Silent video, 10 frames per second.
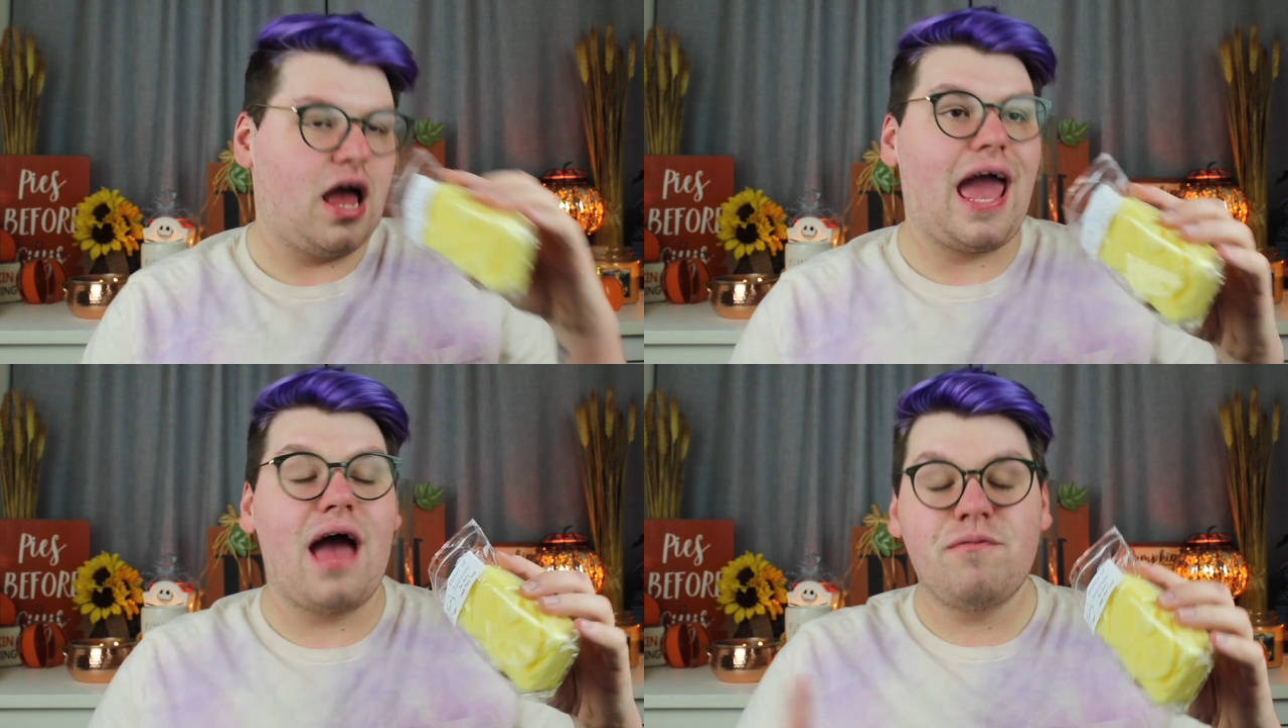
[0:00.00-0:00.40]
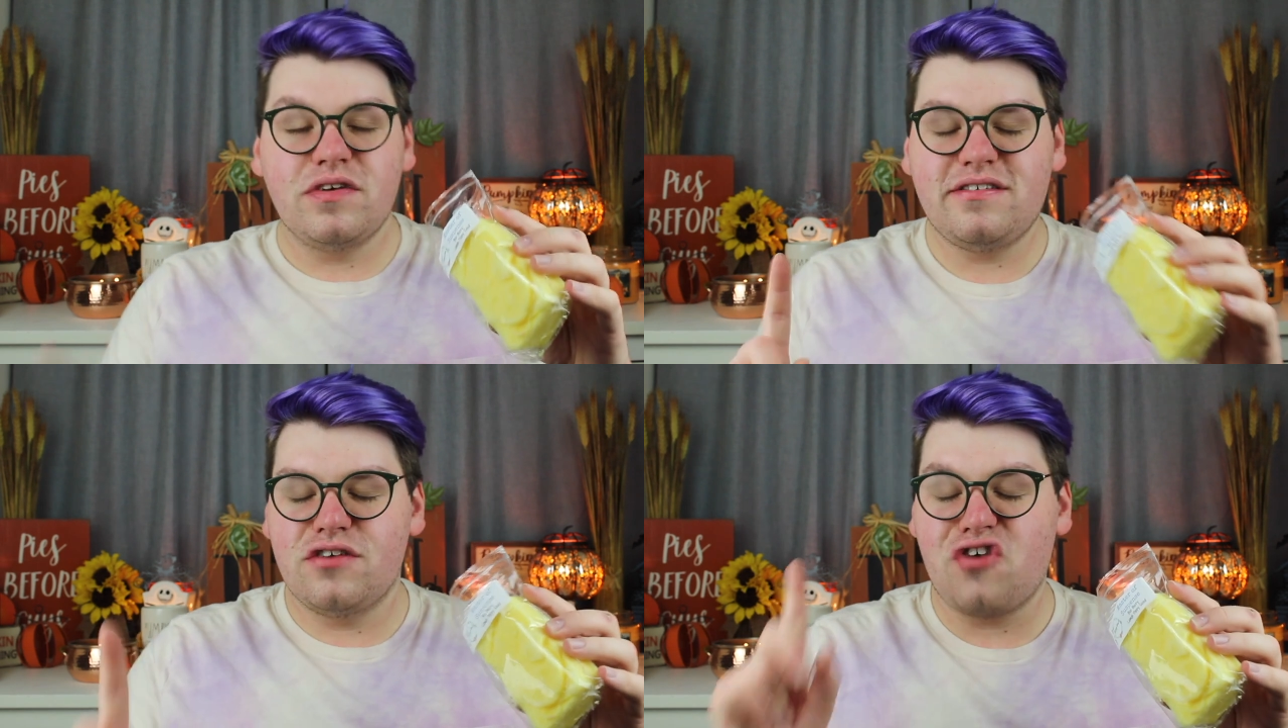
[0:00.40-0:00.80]

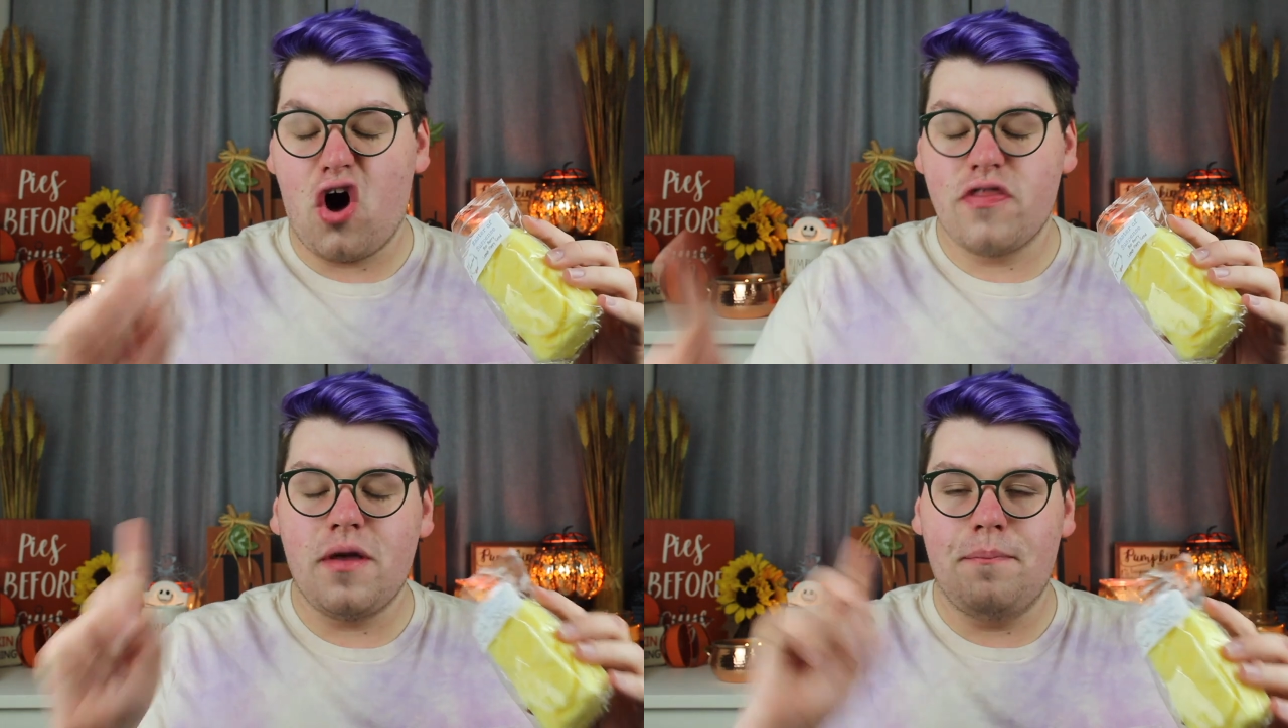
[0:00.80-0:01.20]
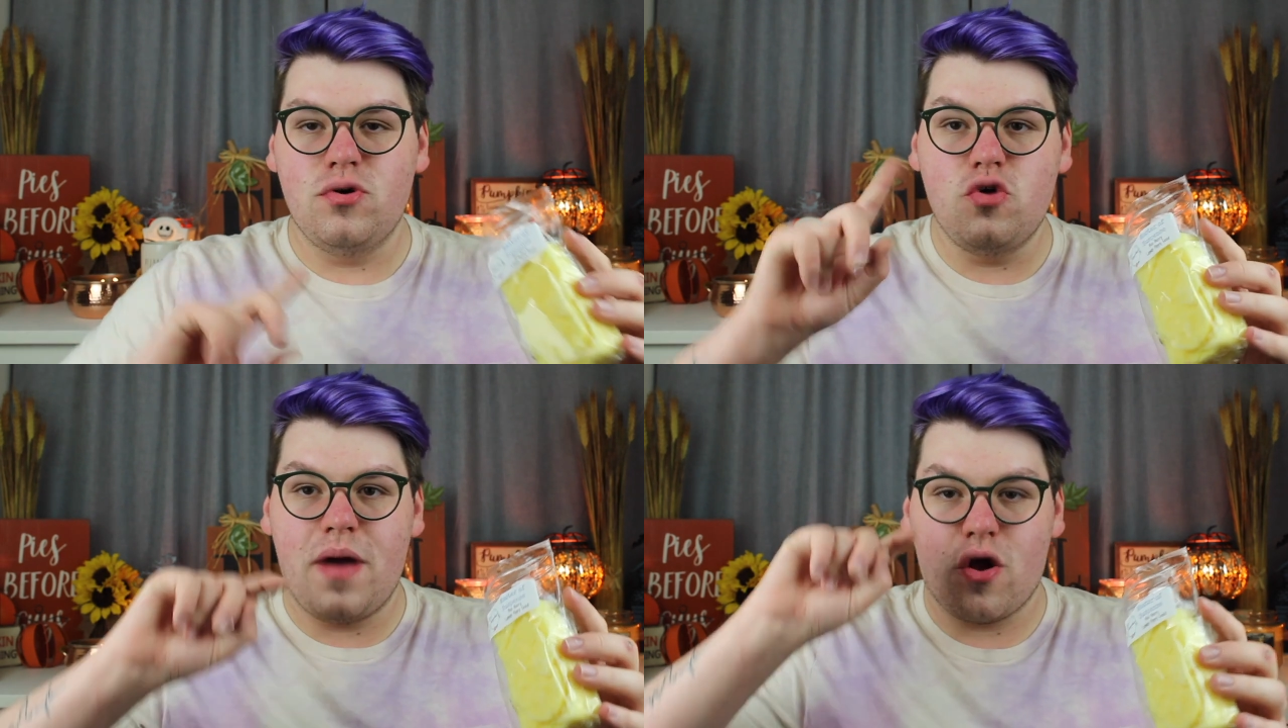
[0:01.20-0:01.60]
emphasis on the
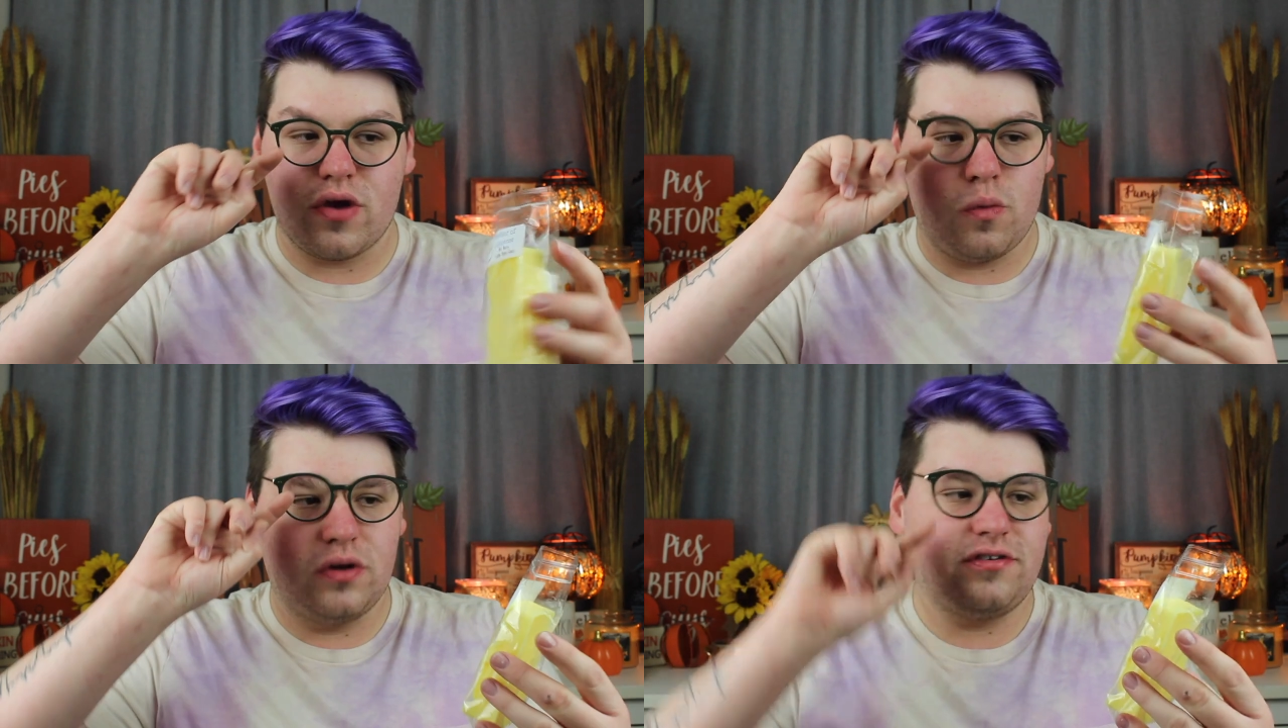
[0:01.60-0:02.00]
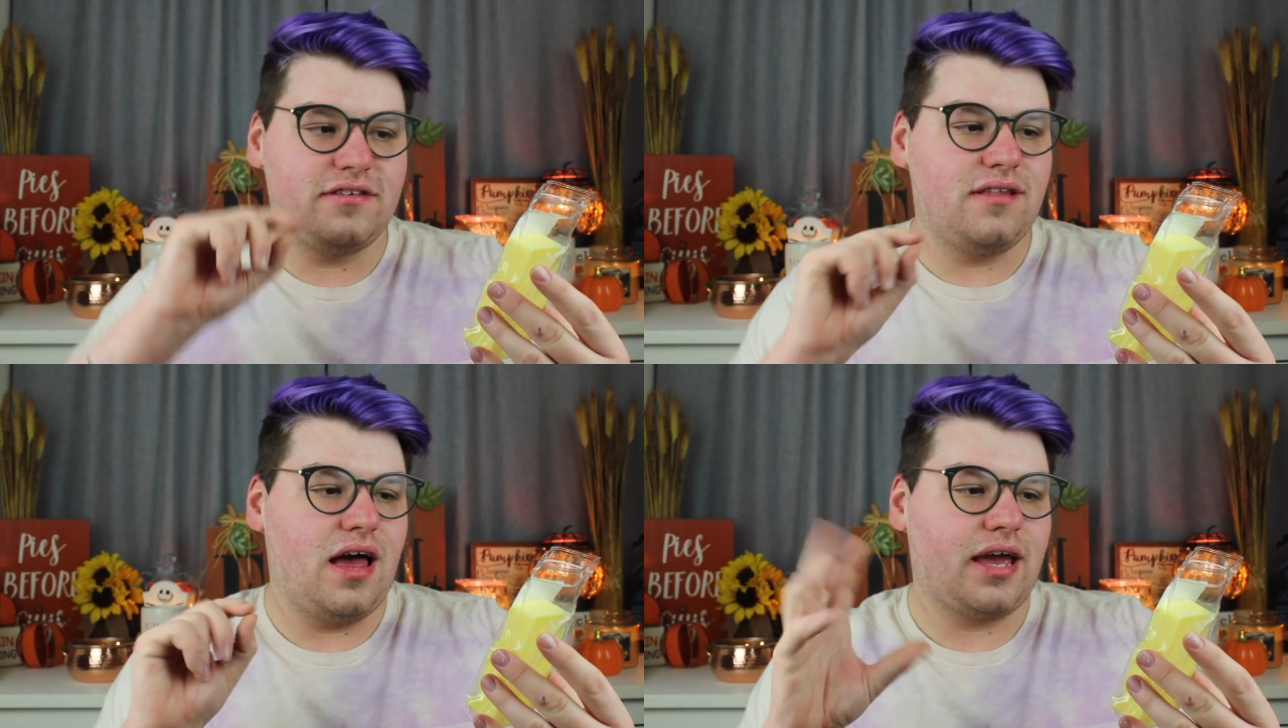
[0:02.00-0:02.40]
blueberry, which
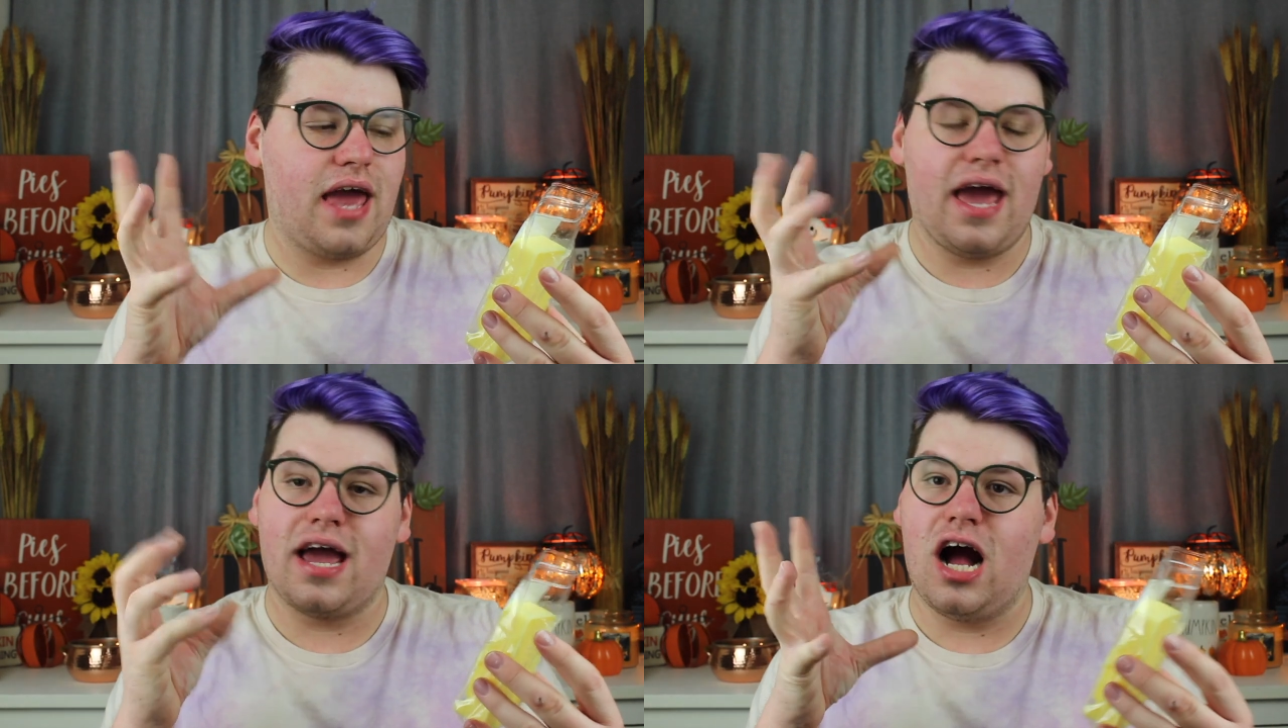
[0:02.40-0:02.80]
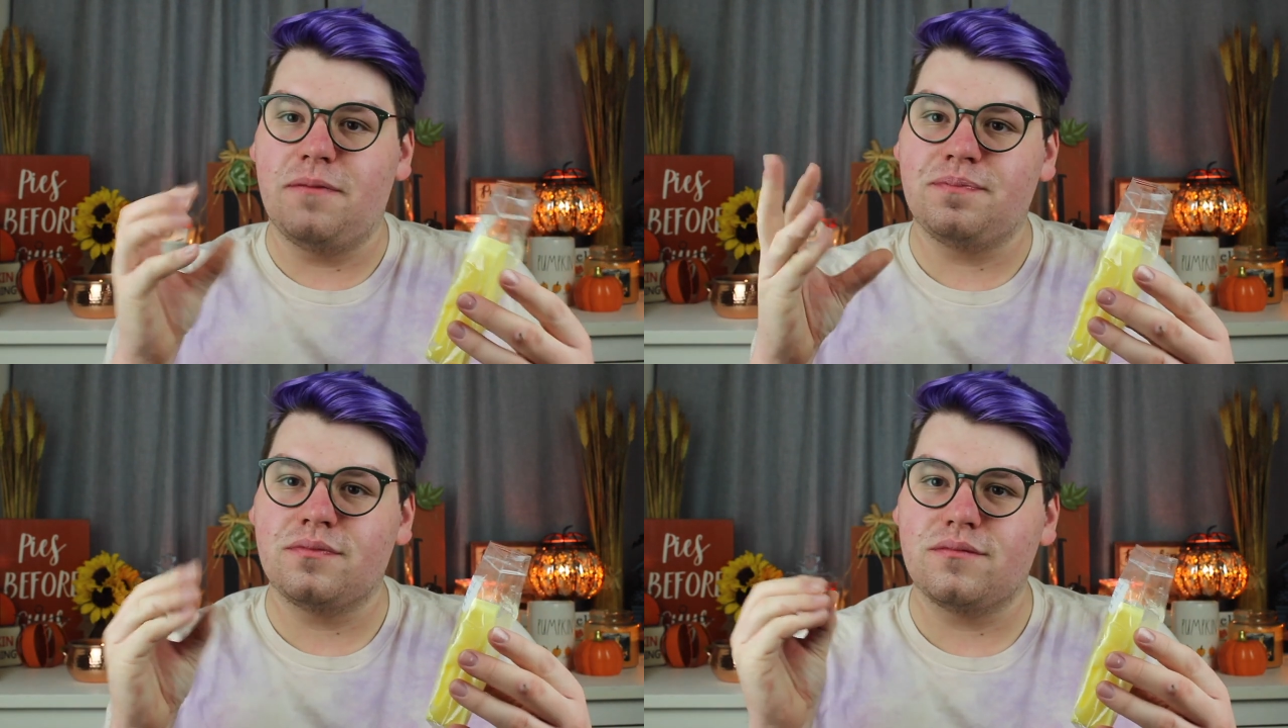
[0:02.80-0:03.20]
is like a um,